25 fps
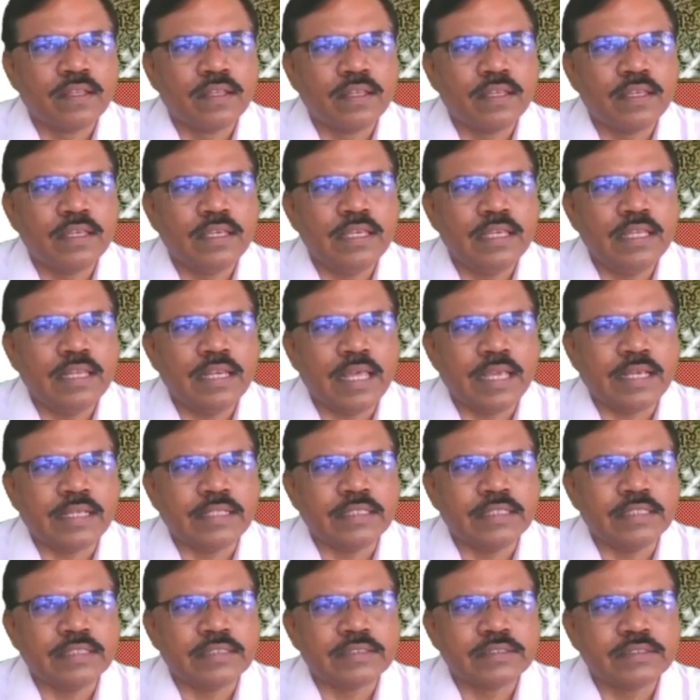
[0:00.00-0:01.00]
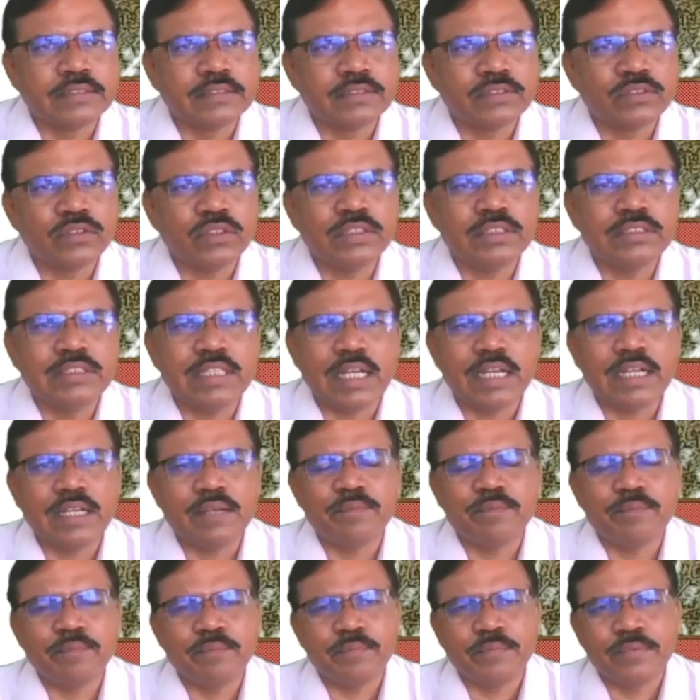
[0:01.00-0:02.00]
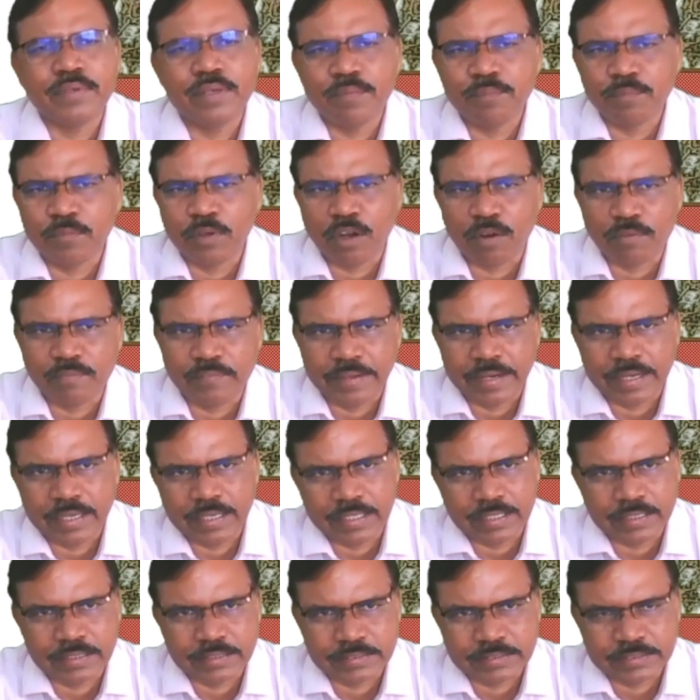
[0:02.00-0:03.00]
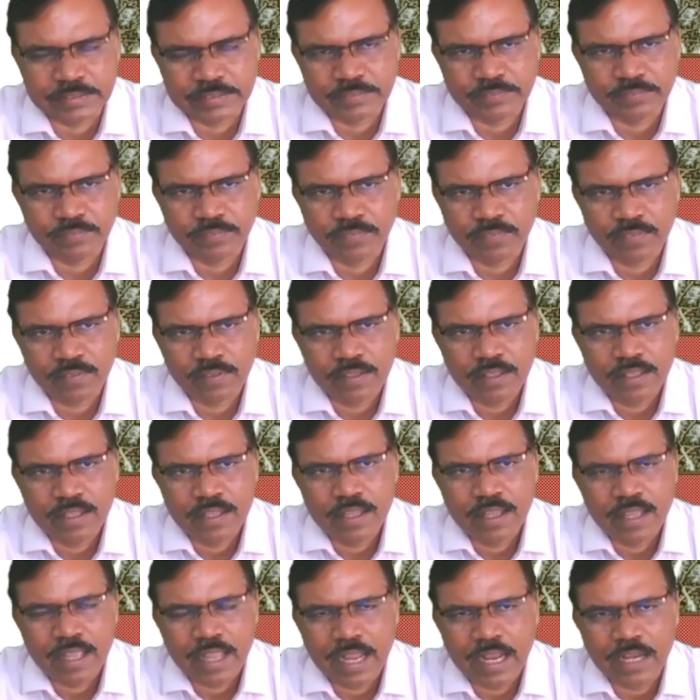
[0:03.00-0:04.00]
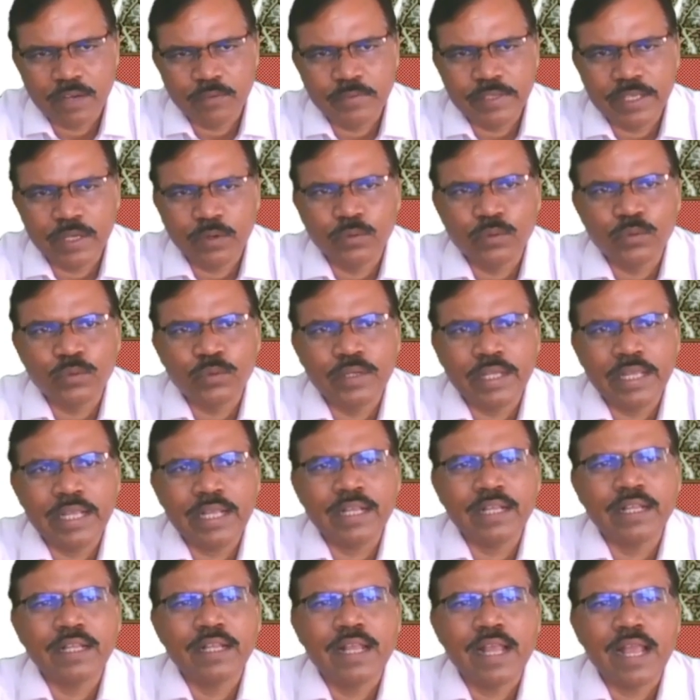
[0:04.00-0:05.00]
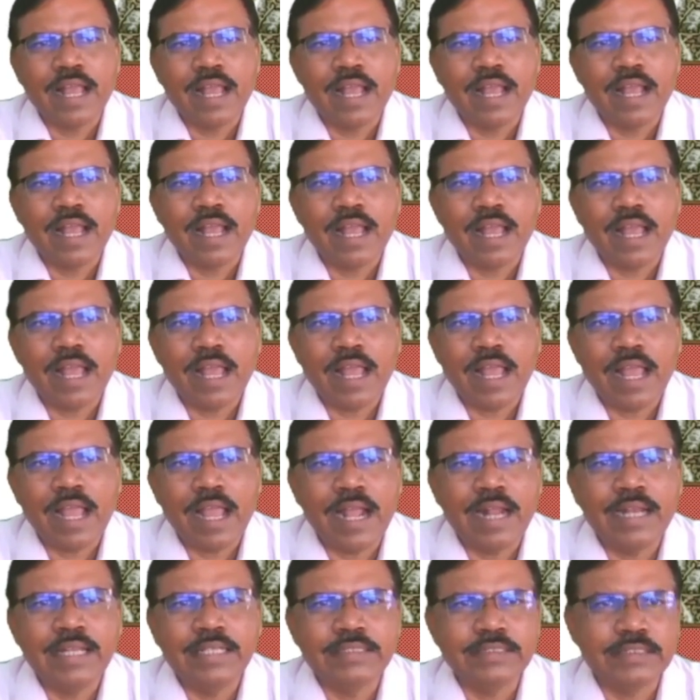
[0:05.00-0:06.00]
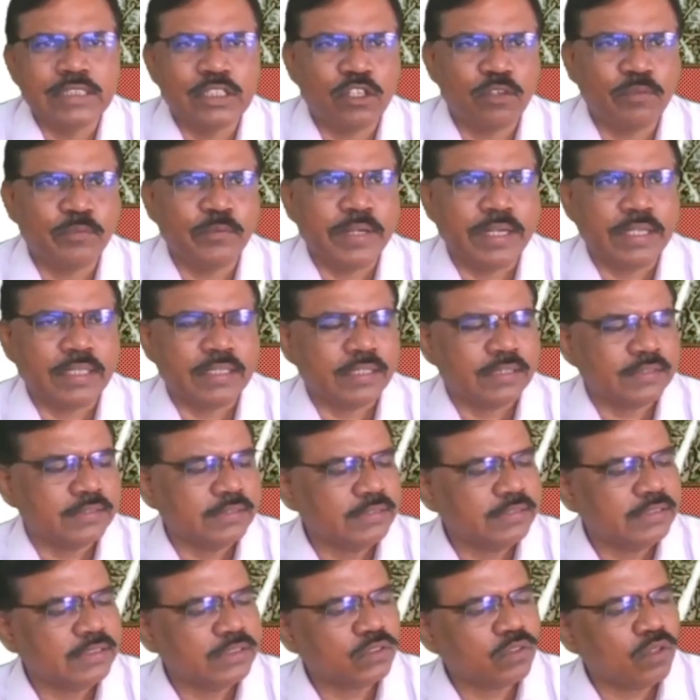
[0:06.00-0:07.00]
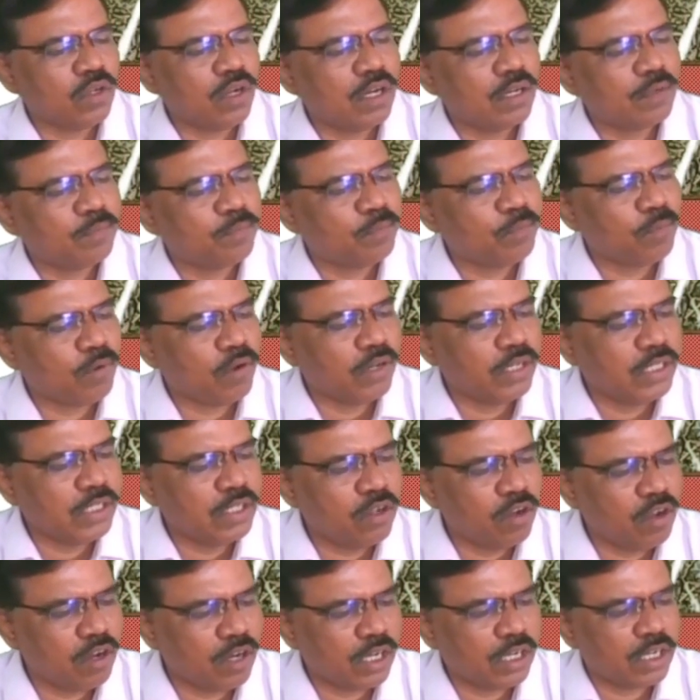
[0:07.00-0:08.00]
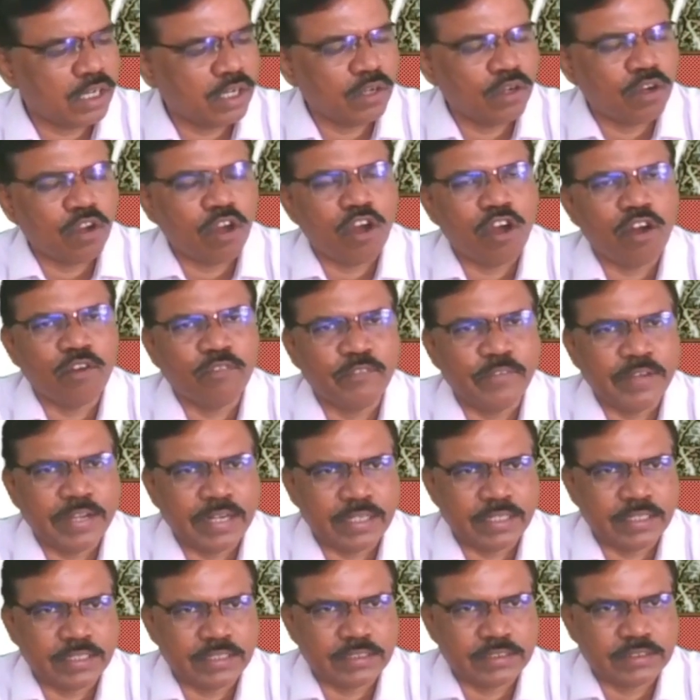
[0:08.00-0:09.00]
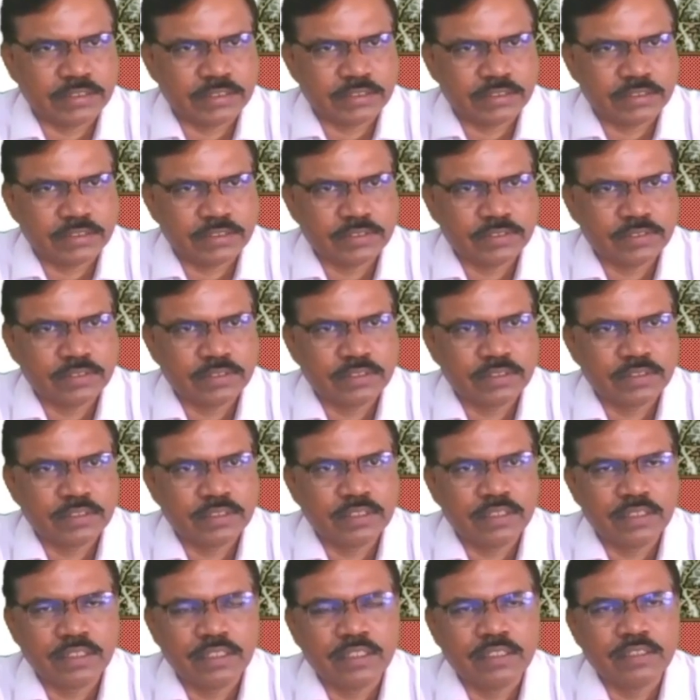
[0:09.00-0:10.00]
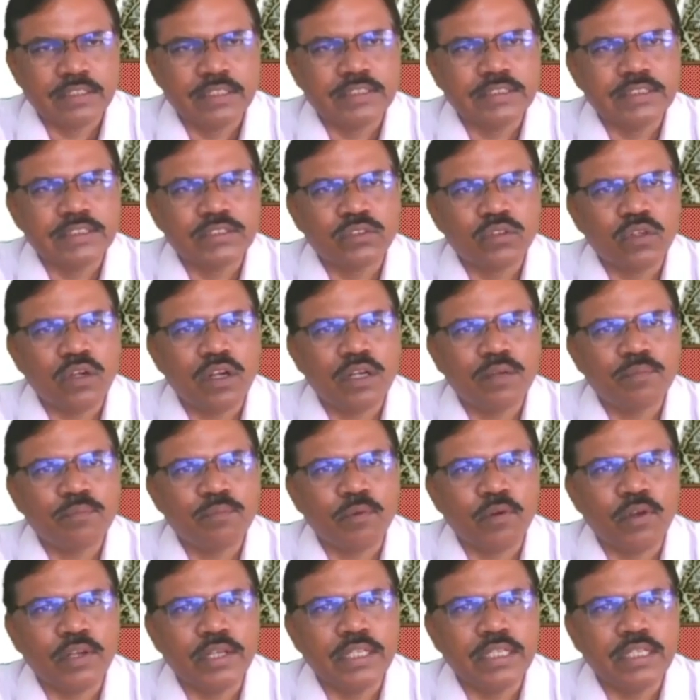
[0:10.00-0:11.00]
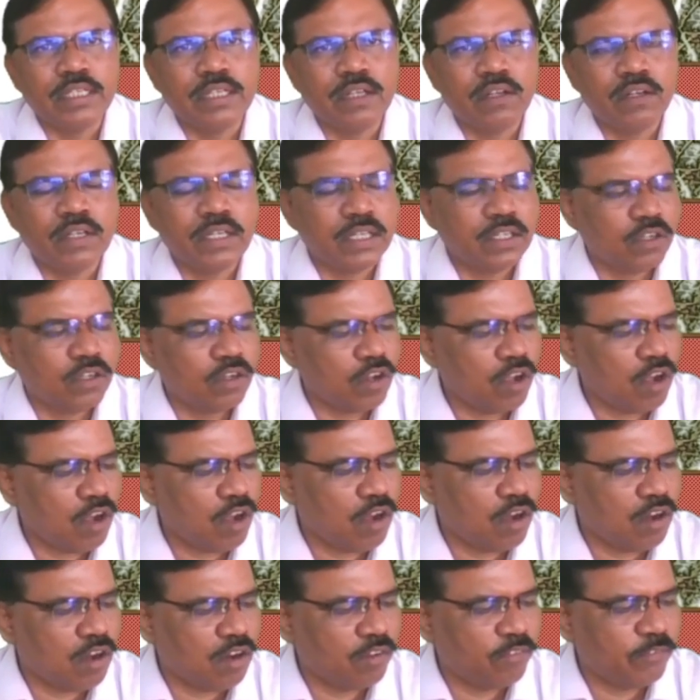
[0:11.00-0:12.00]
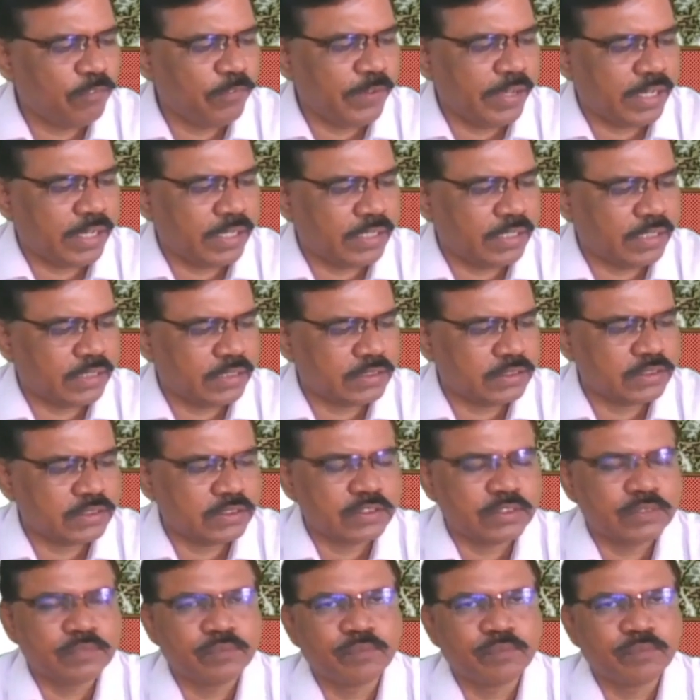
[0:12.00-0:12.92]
E, like this. So these are number of vectors, and we have to take addition of vectors. This is called polygon law of vectors. This is called polygon law of vectors.